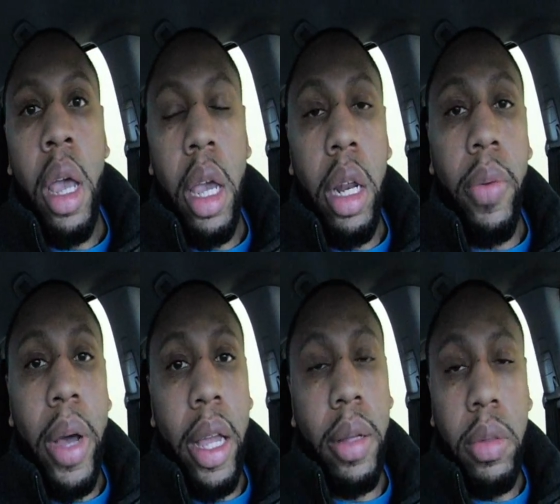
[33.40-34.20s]

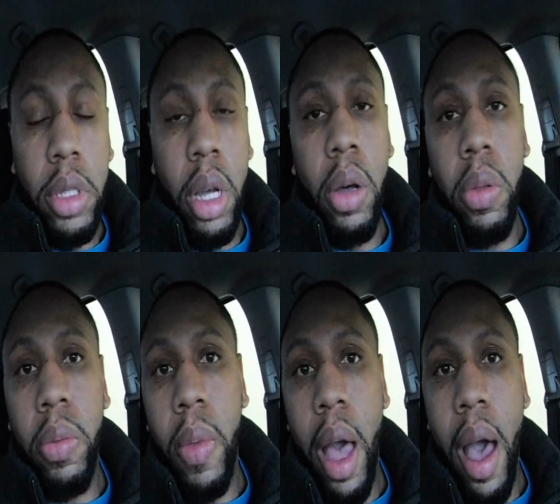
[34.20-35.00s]
Anyway, so
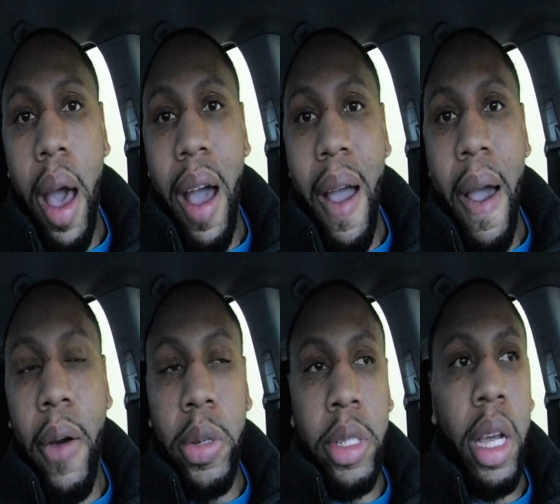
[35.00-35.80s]
I
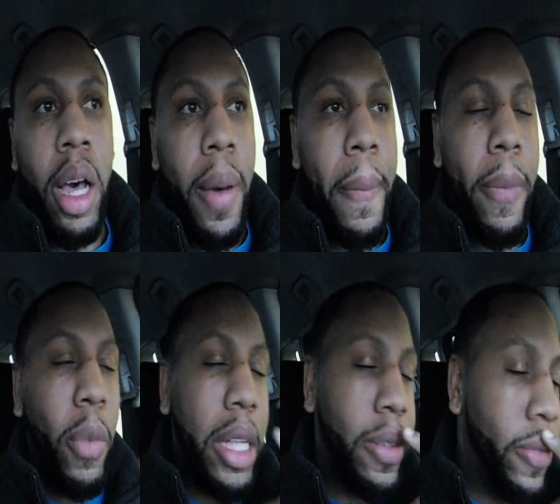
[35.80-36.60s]
was
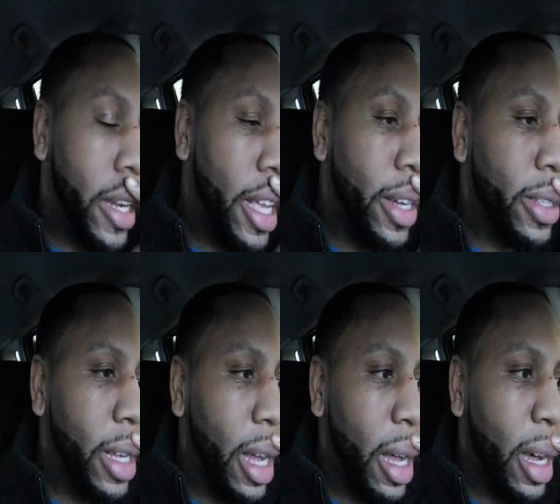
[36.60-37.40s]
watching videos
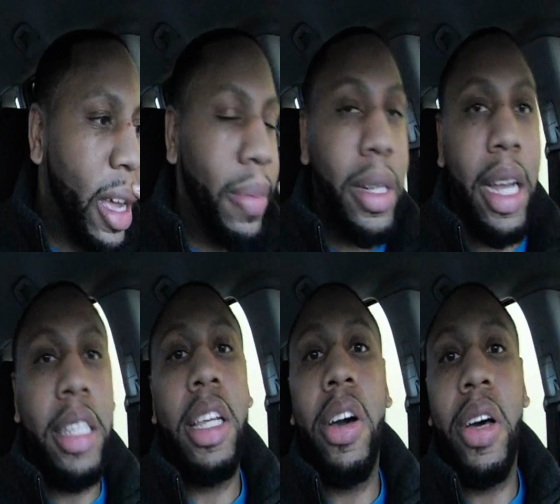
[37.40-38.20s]
a couple of
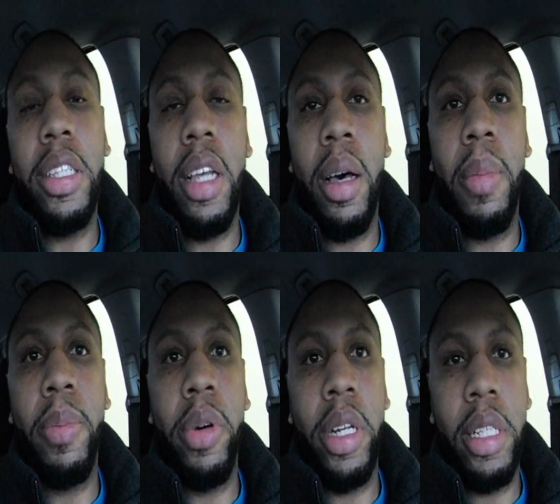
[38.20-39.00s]
days ago. I saw my
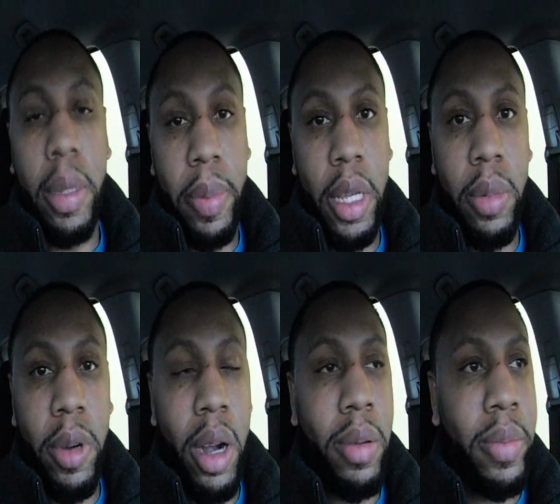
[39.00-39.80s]
boy JP the
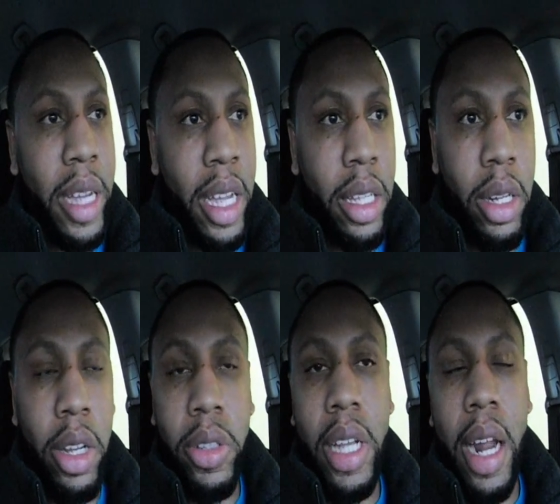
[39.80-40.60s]
Barber, man.
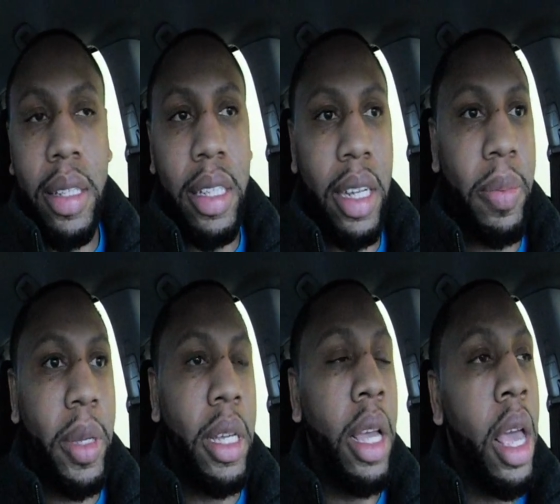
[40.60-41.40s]
Shout out to
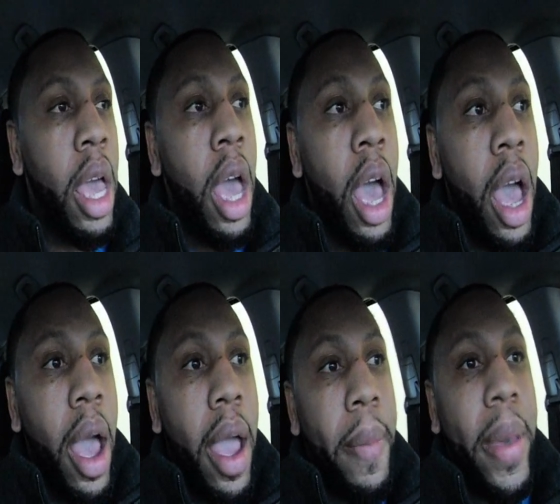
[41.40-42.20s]
JP.
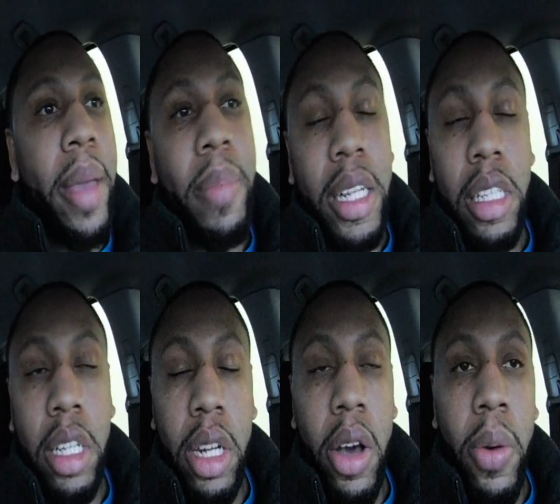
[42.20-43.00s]
It made mention,
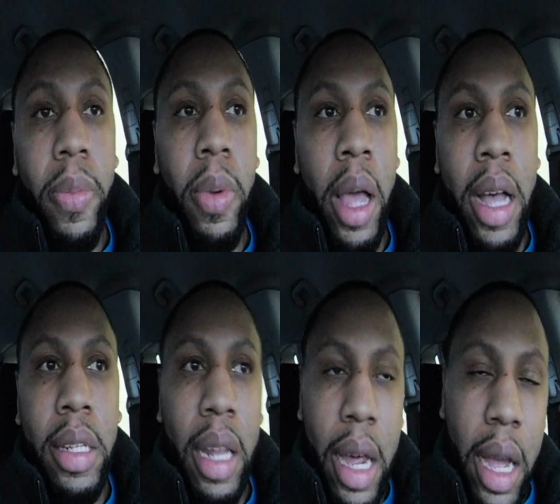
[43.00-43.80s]
guys,
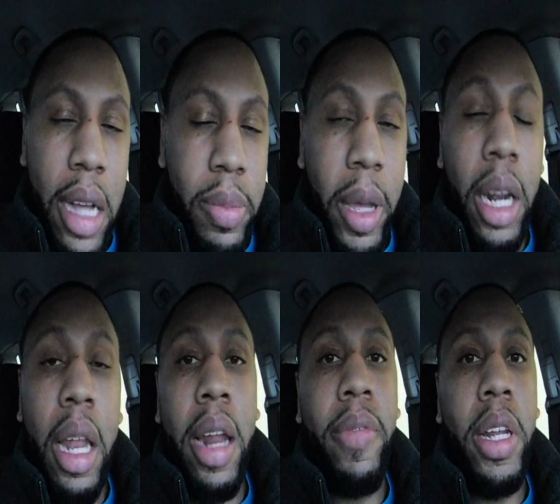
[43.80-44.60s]
a lot of guys making a
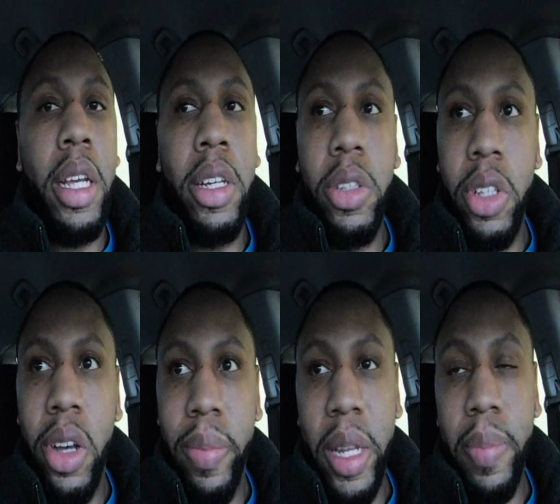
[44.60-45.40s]
lot of videos, you know
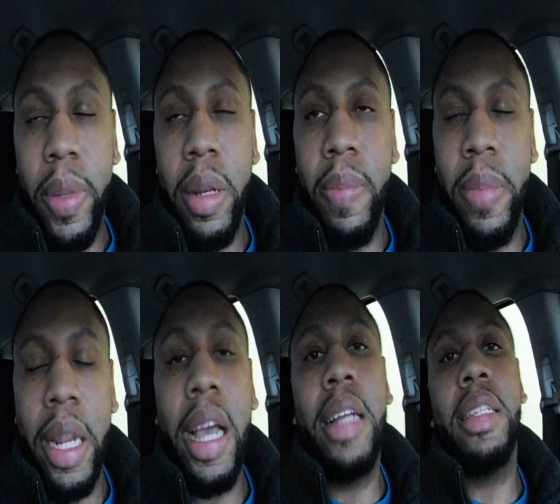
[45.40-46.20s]
what I mean, but
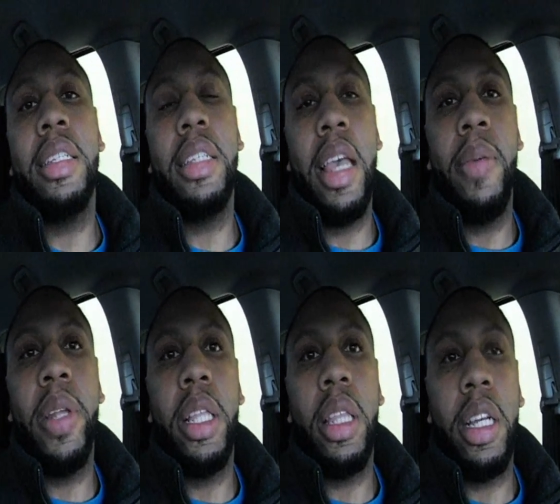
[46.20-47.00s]
many guys ain't saying
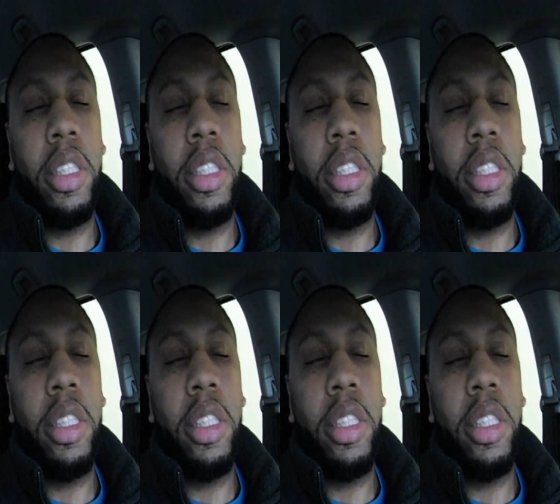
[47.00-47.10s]
anything.